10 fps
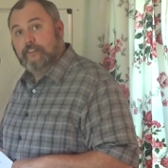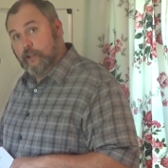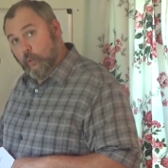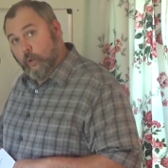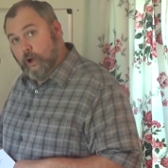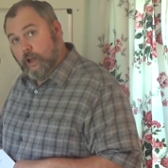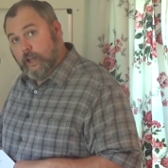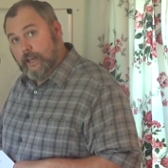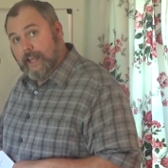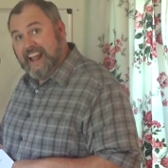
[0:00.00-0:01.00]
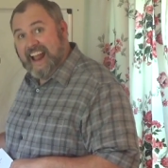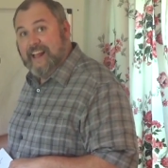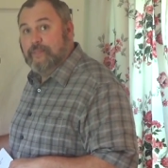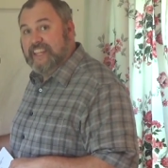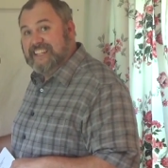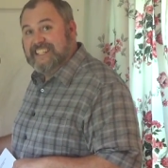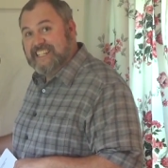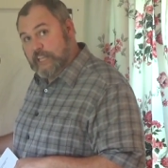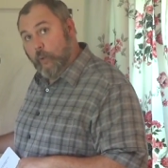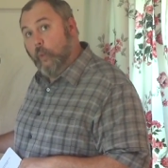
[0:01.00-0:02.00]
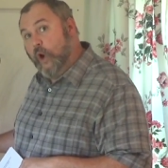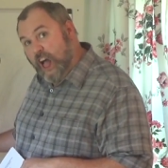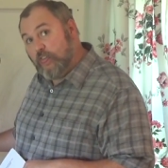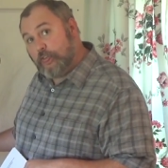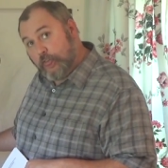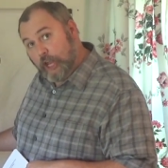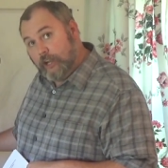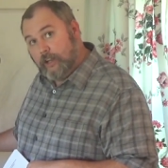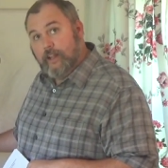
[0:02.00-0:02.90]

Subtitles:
is the 1 and this is the 1th.